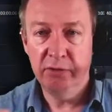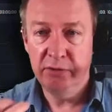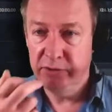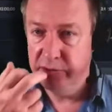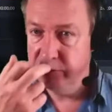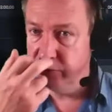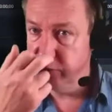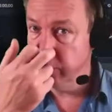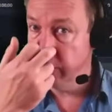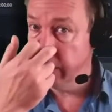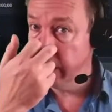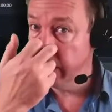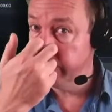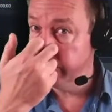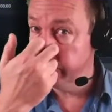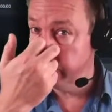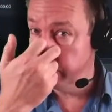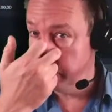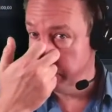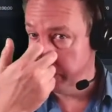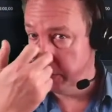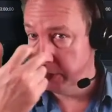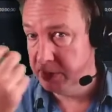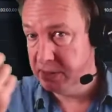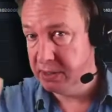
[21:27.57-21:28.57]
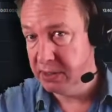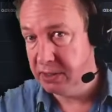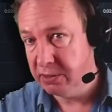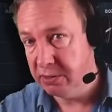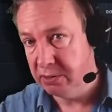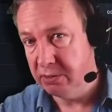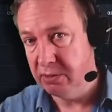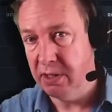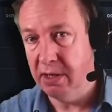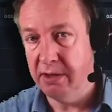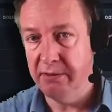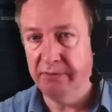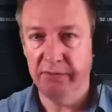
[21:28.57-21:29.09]
too loud for the music,
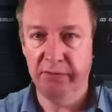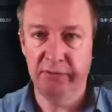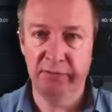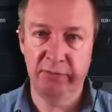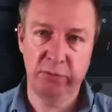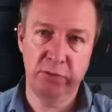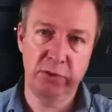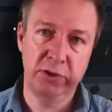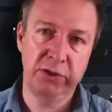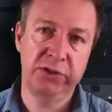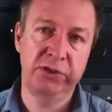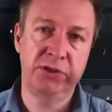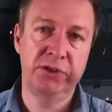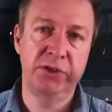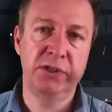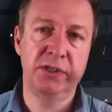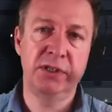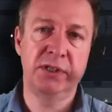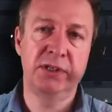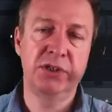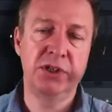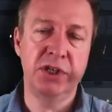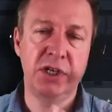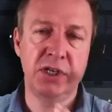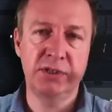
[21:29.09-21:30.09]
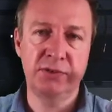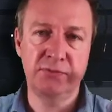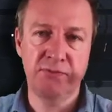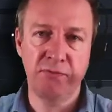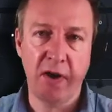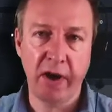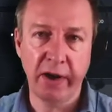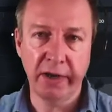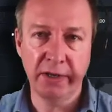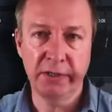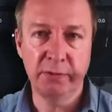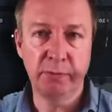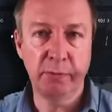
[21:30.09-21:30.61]
too loud for the voice, just right.